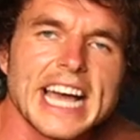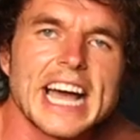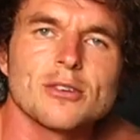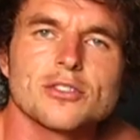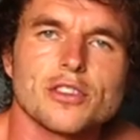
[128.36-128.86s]

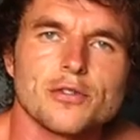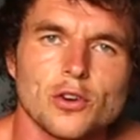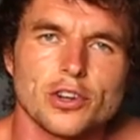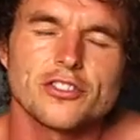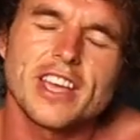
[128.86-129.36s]
down to the
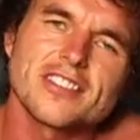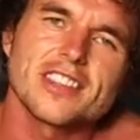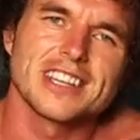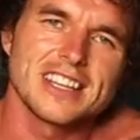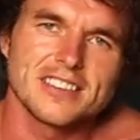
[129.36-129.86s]
floor. Your chest
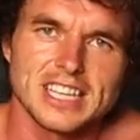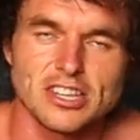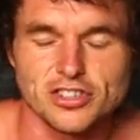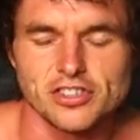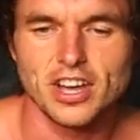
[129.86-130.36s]
doesn't need to
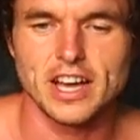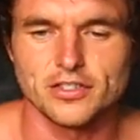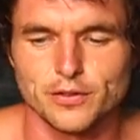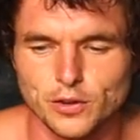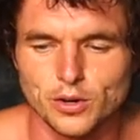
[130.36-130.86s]
literally
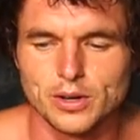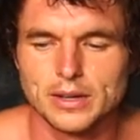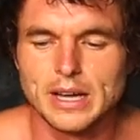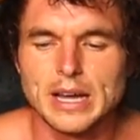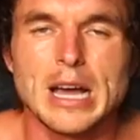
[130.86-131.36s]
touch the floor,
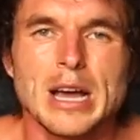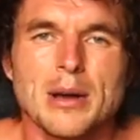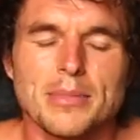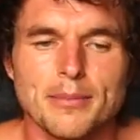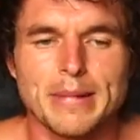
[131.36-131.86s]

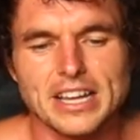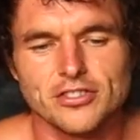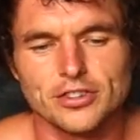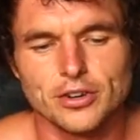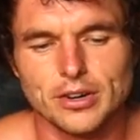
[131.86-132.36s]
but make
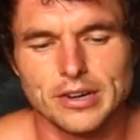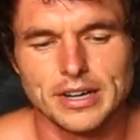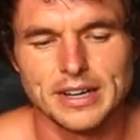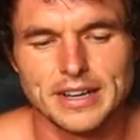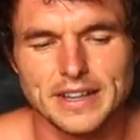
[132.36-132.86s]
sure
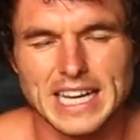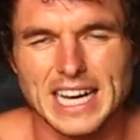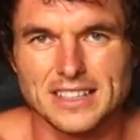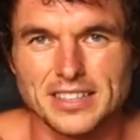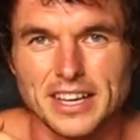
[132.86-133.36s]

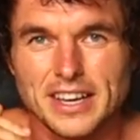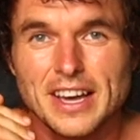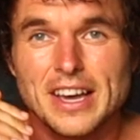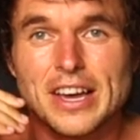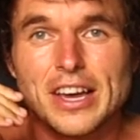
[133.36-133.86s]
that
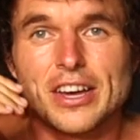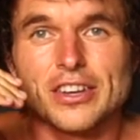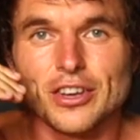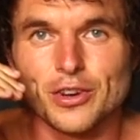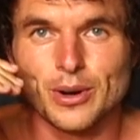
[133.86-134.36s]

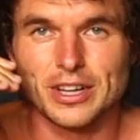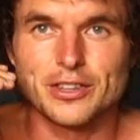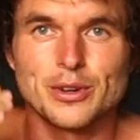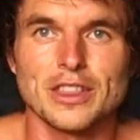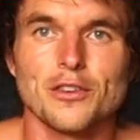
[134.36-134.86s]
you are
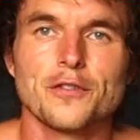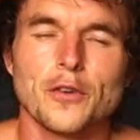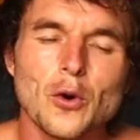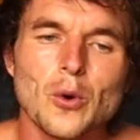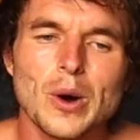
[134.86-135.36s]
doing the
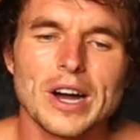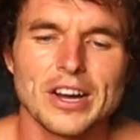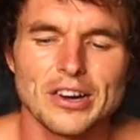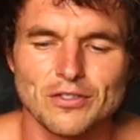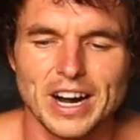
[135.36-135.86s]
full
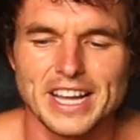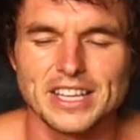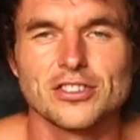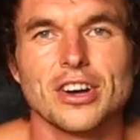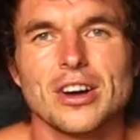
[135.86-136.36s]

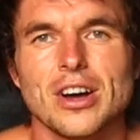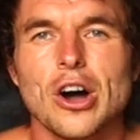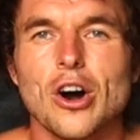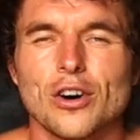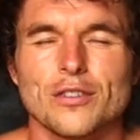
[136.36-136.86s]
range
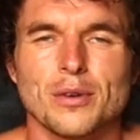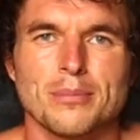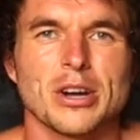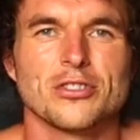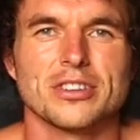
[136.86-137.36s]

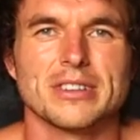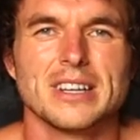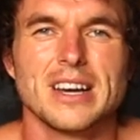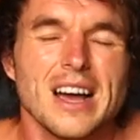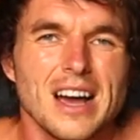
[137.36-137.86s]
of motion.
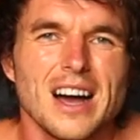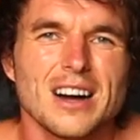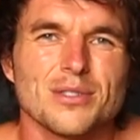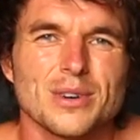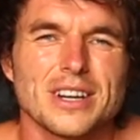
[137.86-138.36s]

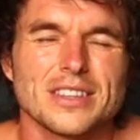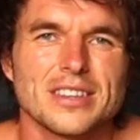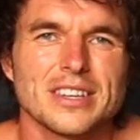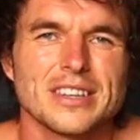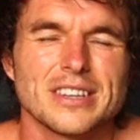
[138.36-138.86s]

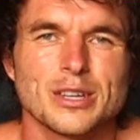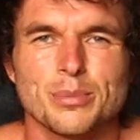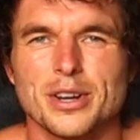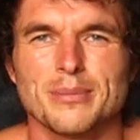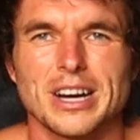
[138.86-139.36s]
Otherwise,
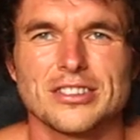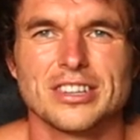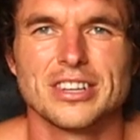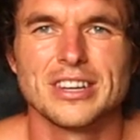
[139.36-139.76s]
you're pretty much